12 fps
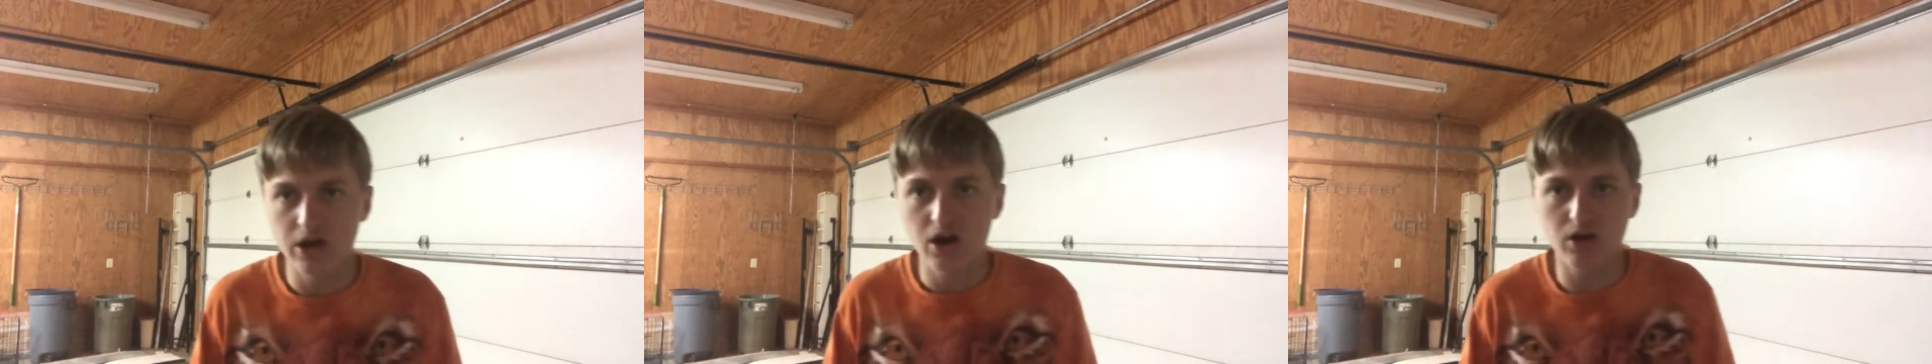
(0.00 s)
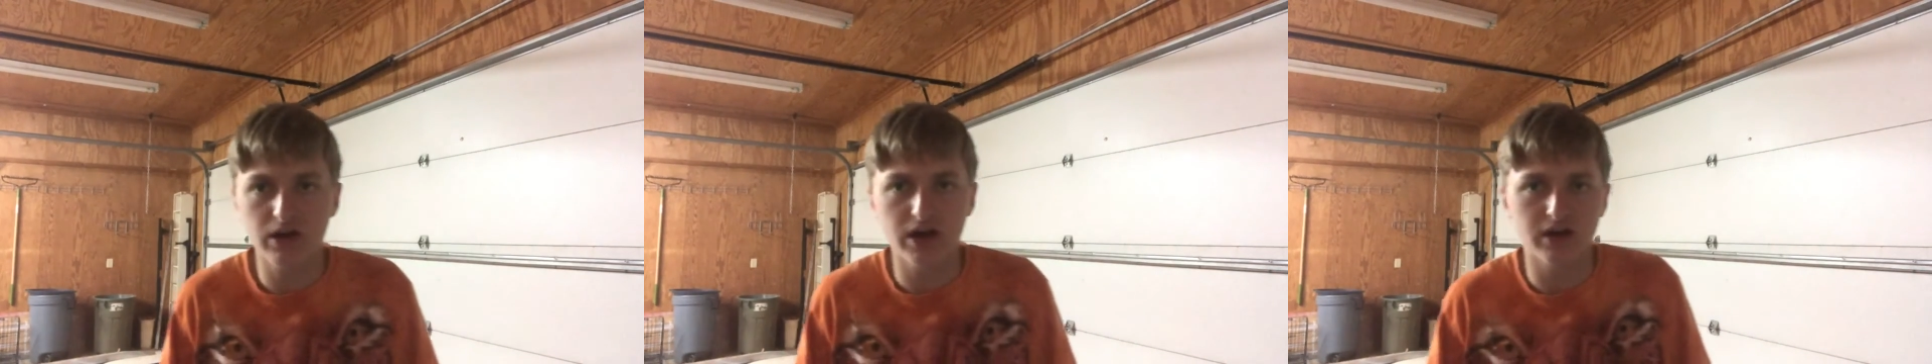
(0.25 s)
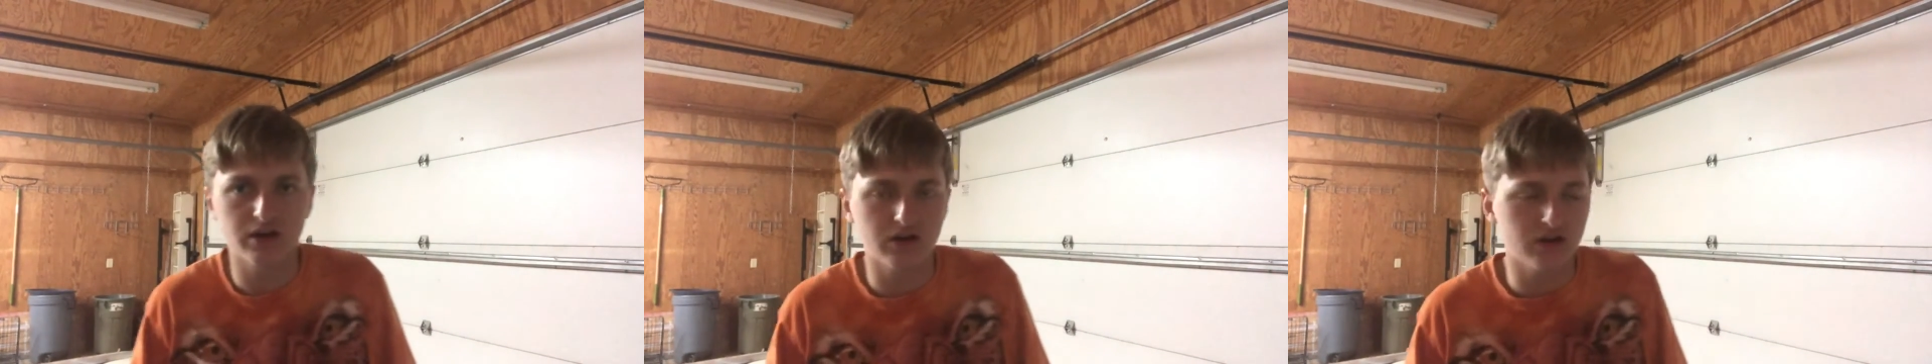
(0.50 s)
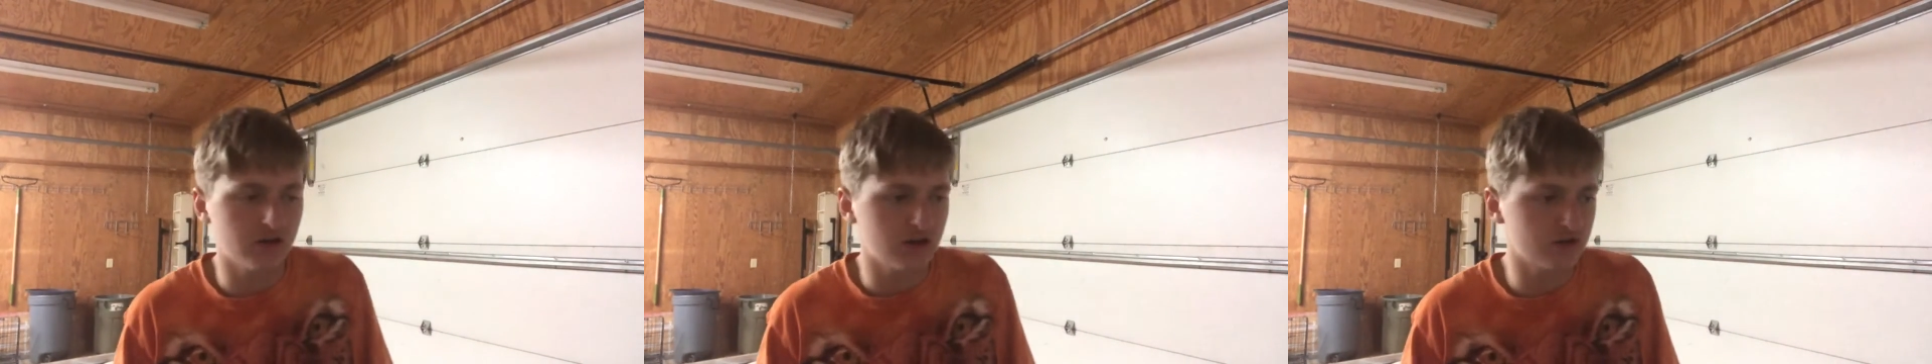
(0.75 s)
Okay,
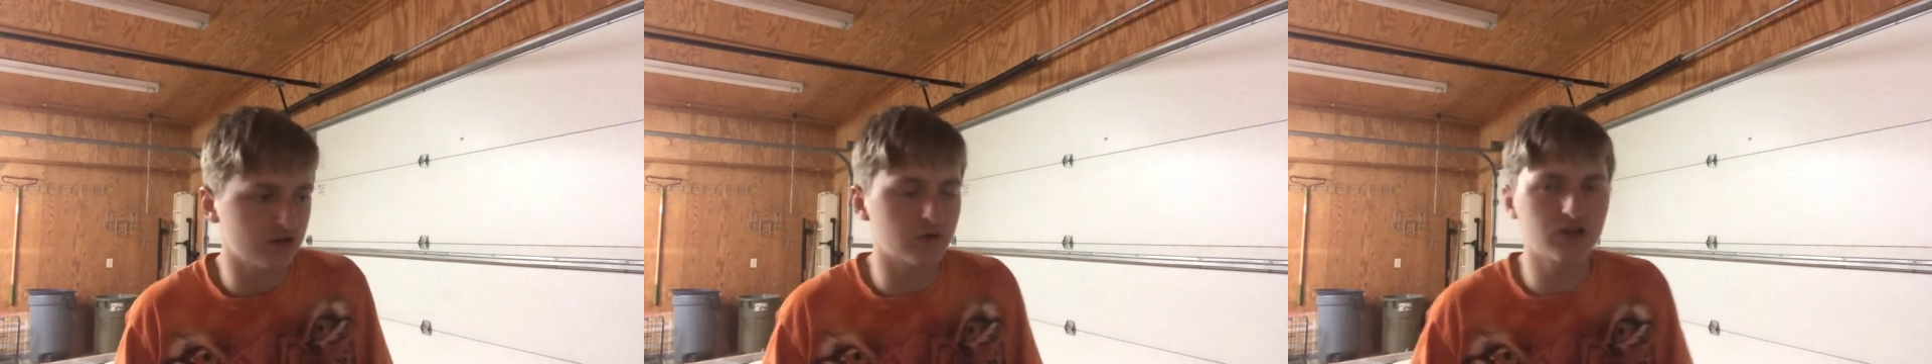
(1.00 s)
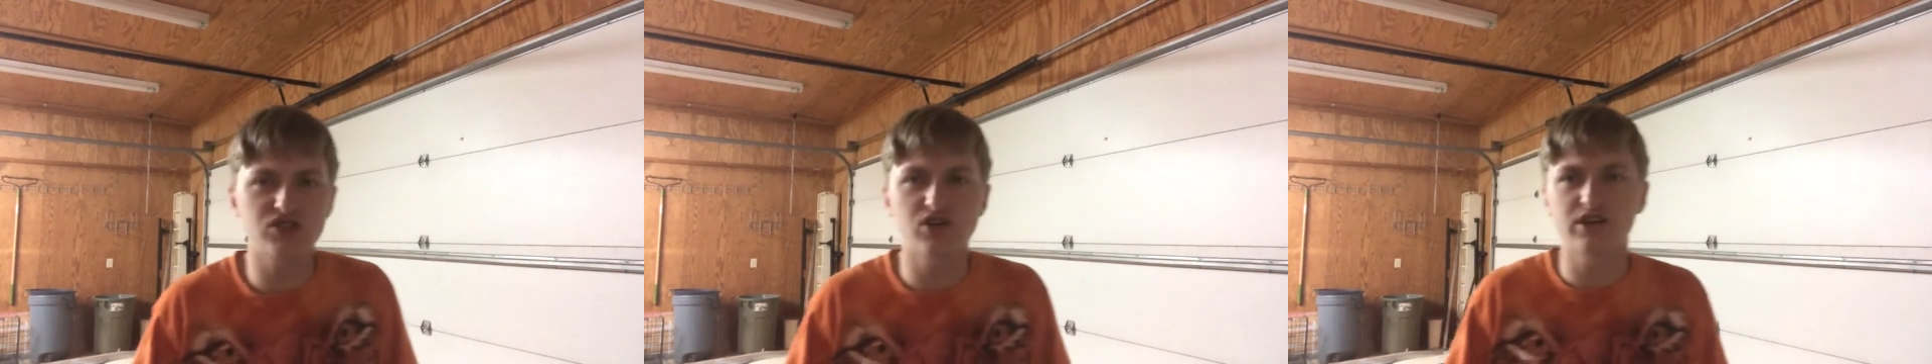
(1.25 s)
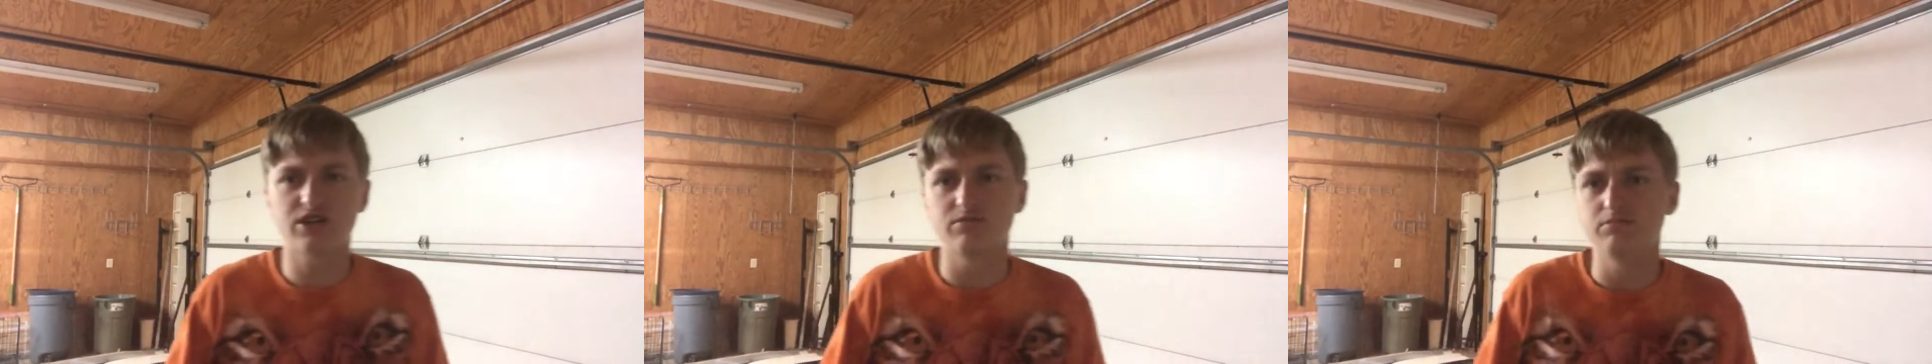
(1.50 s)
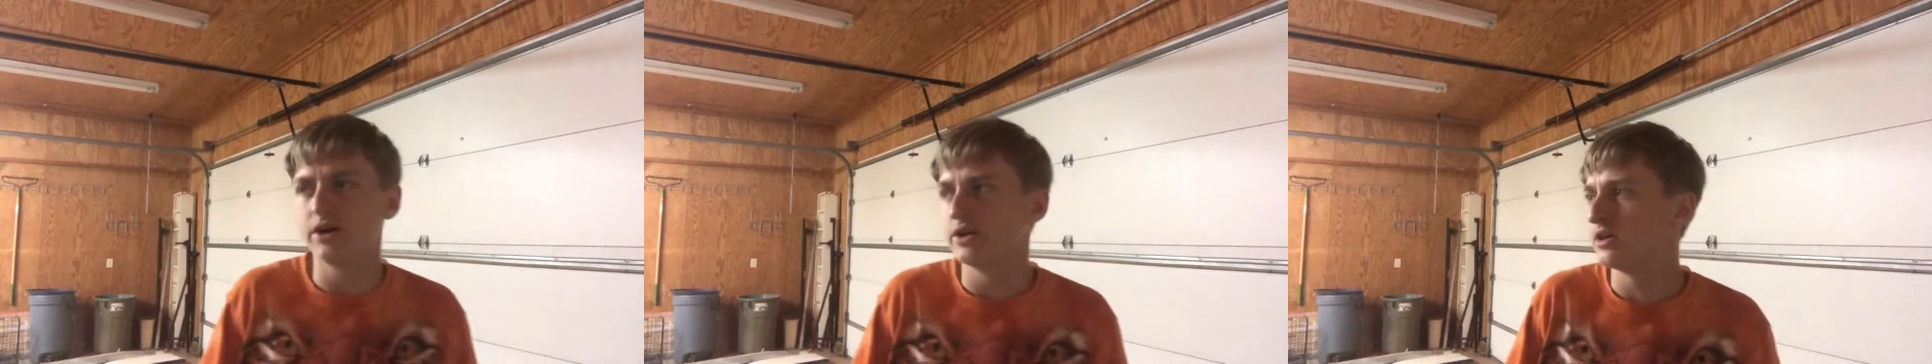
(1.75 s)
so we're going to start like it's a
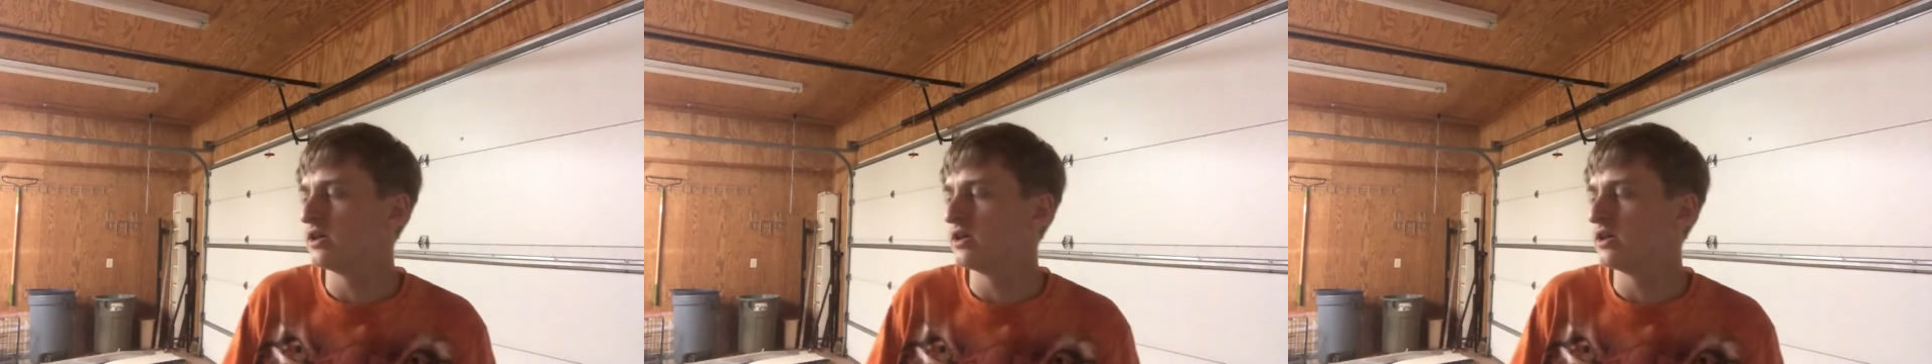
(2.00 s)
Monday.